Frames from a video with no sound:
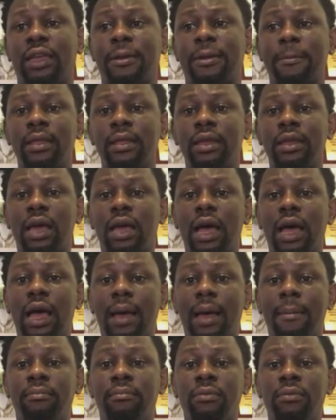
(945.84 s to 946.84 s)

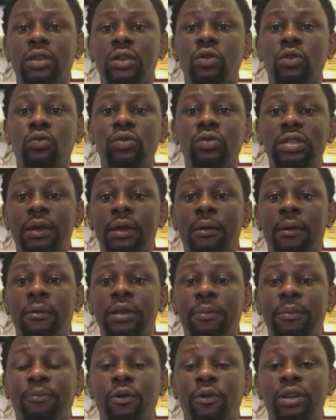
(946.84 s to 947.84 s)
the
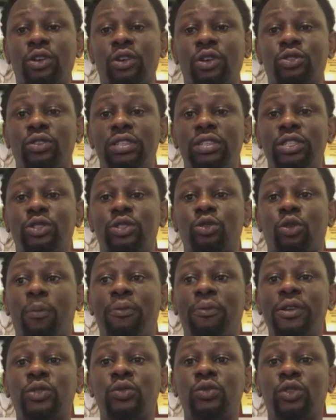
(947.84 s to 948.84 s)
police also needs to
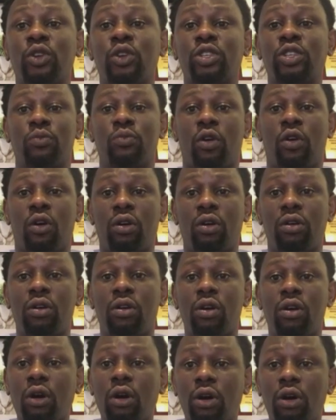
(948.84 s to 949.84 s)
cooperate with us more
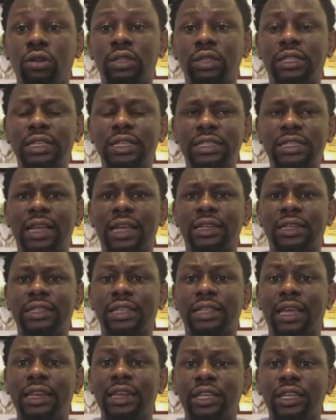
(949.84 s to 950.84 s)
on things like this
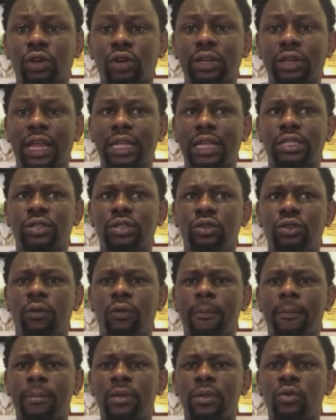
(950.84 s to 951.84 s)
and ensure that, you
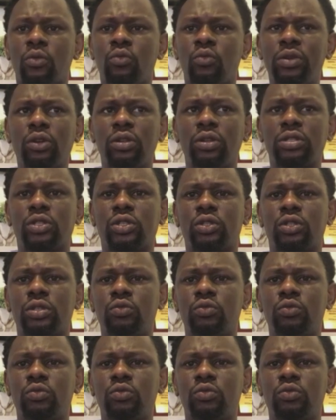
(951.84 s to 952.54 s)
know, we don't.